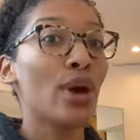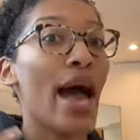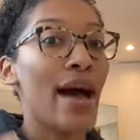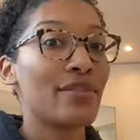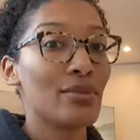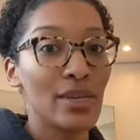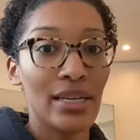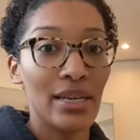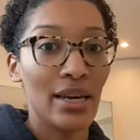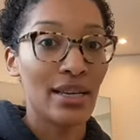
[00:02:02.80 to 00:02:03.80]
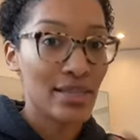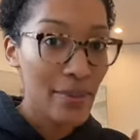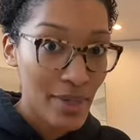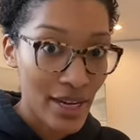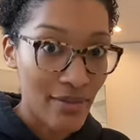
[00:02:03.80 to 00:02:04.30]
have to be
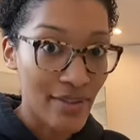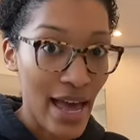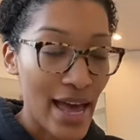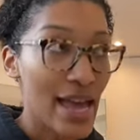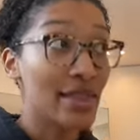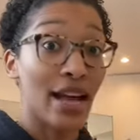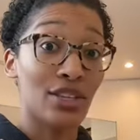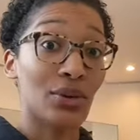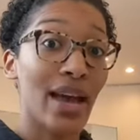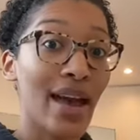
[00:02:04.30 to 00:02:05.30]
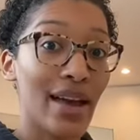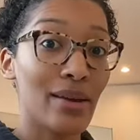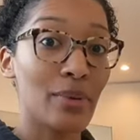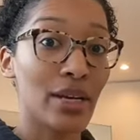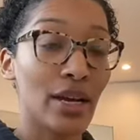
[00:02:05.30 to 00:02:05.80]
accepting of that, and that's
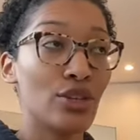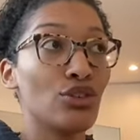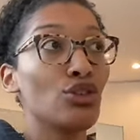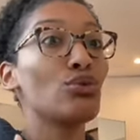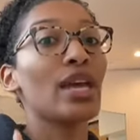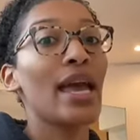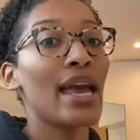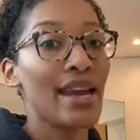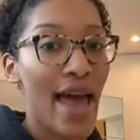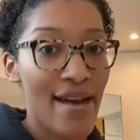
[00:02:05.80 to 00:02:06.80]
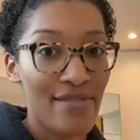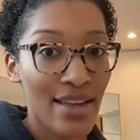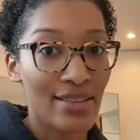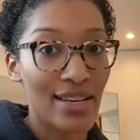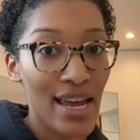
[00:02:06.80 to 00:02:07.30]
okay because you can have
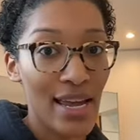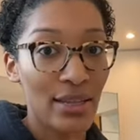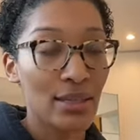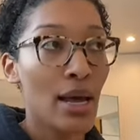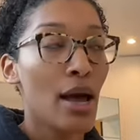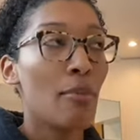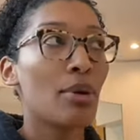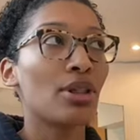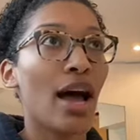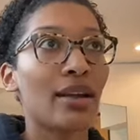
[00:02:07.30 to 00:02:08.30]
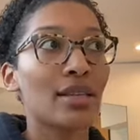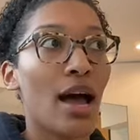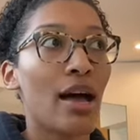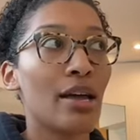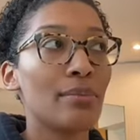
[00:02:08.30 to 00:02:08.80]
that stance. But a lot of
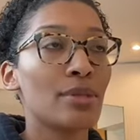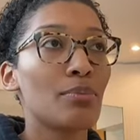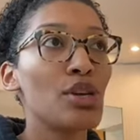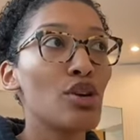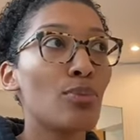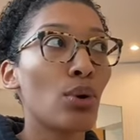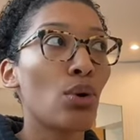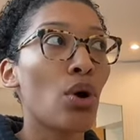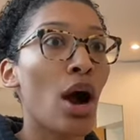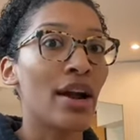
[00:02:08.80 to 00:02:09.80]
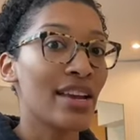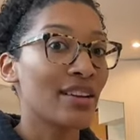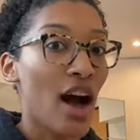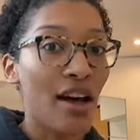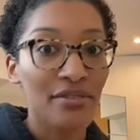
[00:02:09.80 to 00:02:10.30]
times people are in
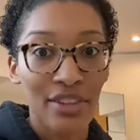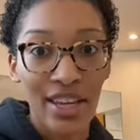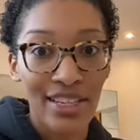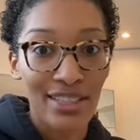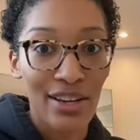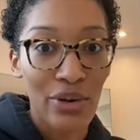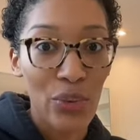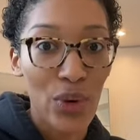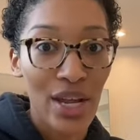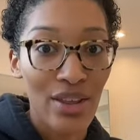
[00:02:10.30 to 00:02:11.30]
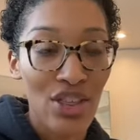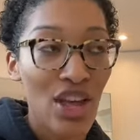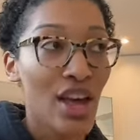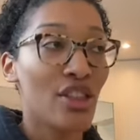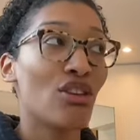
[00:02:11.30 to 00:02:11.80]
conflict with
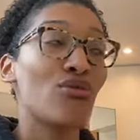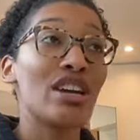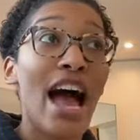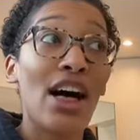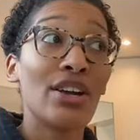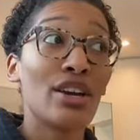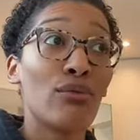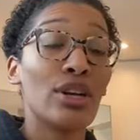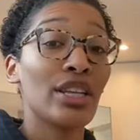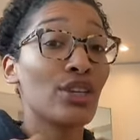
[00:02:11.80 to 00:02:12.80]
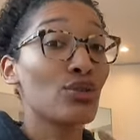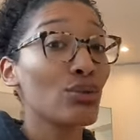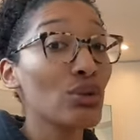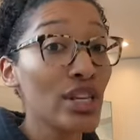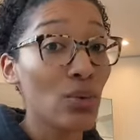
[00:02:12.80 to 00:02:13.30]
the reality of what they
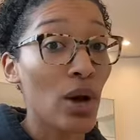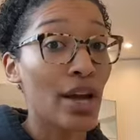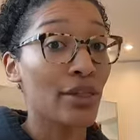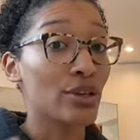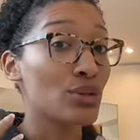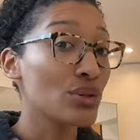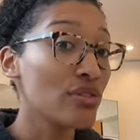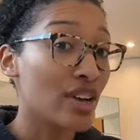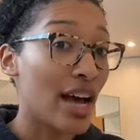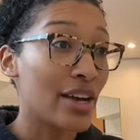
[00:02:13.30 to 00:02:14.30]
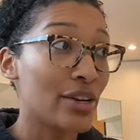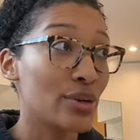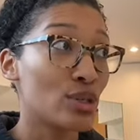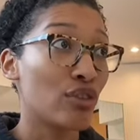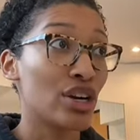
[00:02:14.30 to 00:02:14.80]
truly want and their true
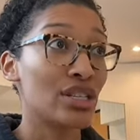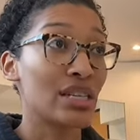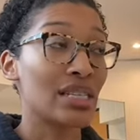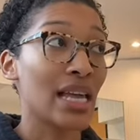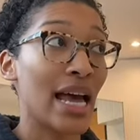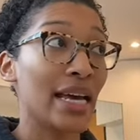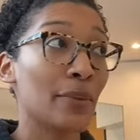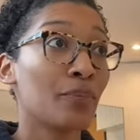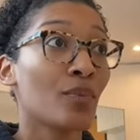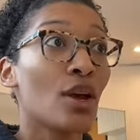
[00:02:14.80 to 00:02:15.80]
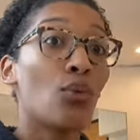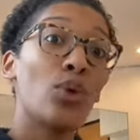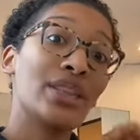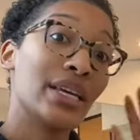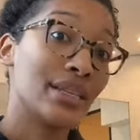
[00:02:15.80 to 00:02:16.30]
values versus like
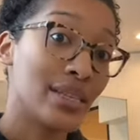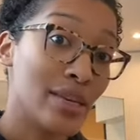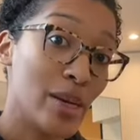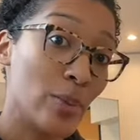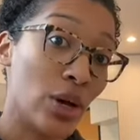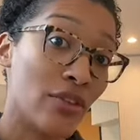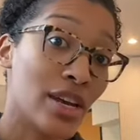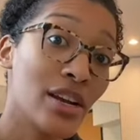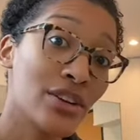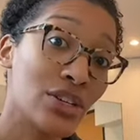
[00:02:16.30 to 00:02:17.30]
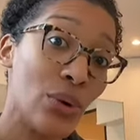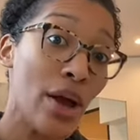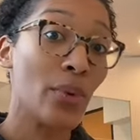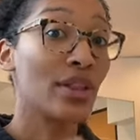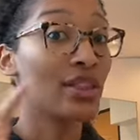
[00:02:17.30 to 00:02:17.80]
what they see people over here
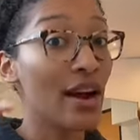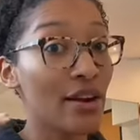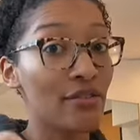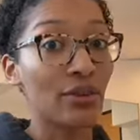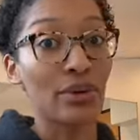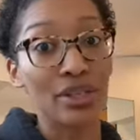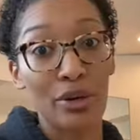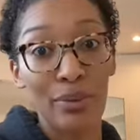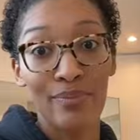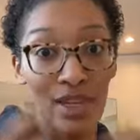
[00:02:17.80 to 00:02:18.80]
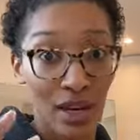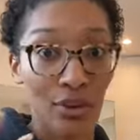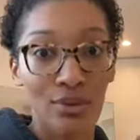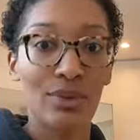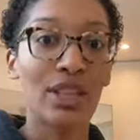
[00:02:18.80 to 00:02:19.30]
doing with their influencer, you
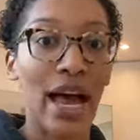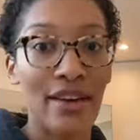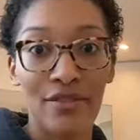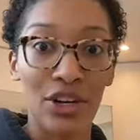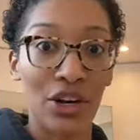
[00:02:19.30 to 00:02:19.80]
know, life and